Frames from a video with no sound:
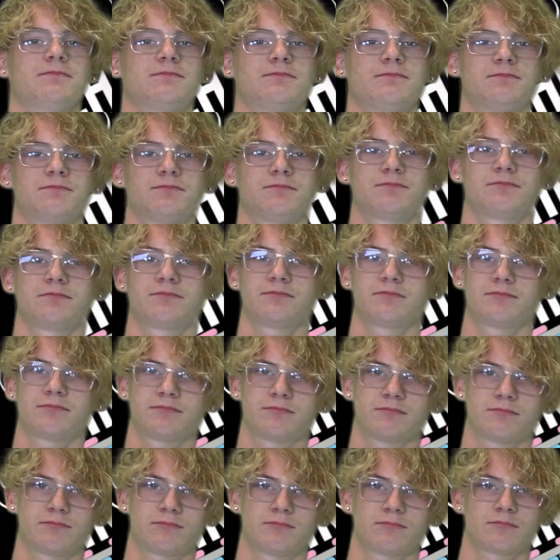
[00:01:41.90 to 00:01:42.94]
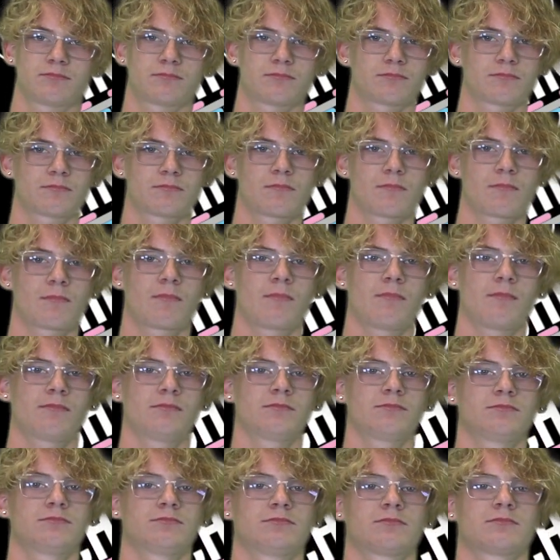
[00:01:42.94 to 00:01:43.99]

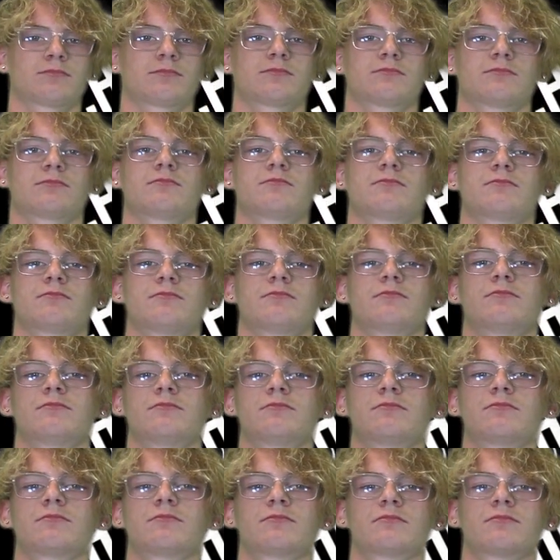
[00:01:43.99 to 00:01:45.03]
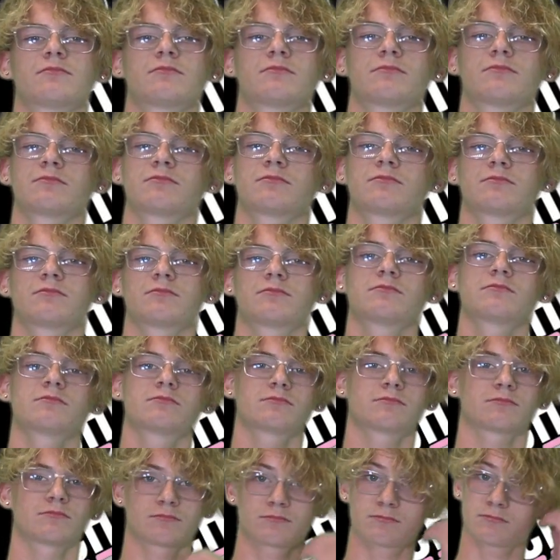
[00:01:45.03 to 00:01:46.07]

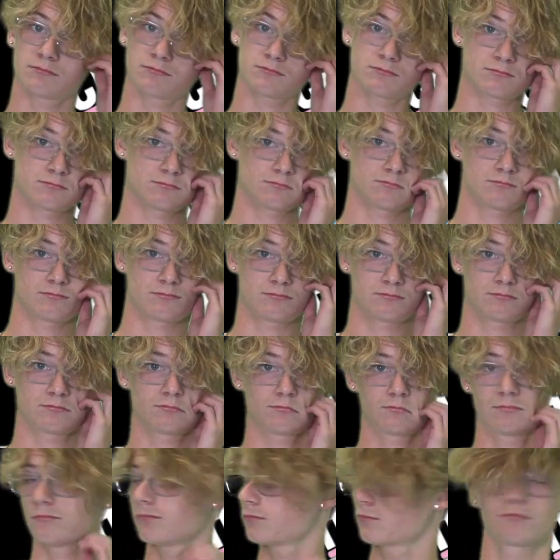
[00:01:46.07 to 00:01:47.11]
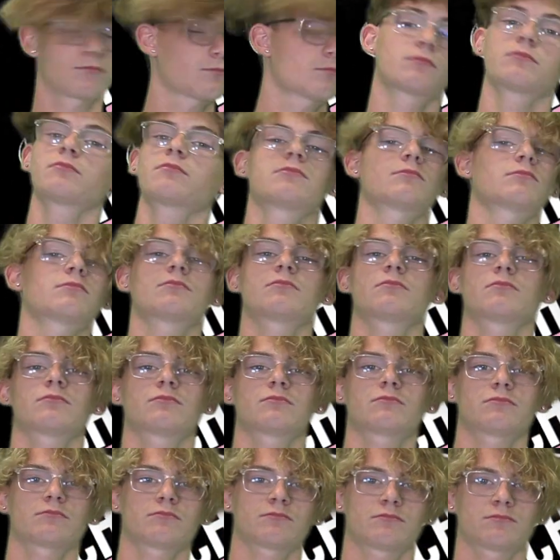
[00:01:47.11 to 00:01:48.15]

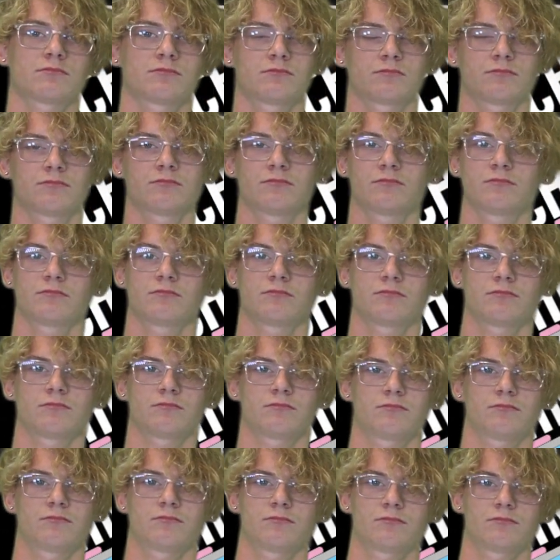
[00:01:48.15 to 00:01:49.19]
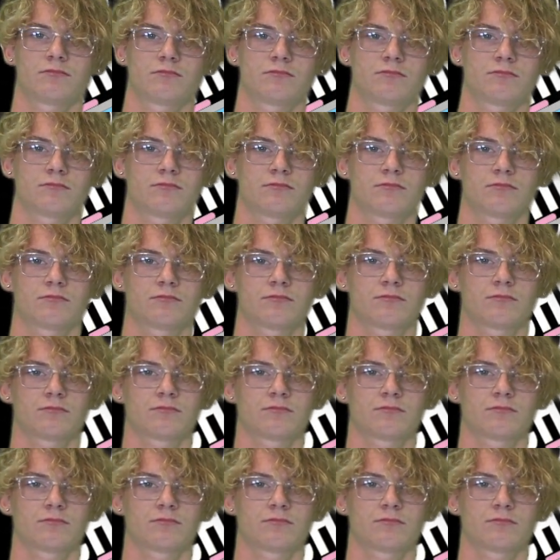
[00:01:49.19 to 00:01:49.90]
(not speaking)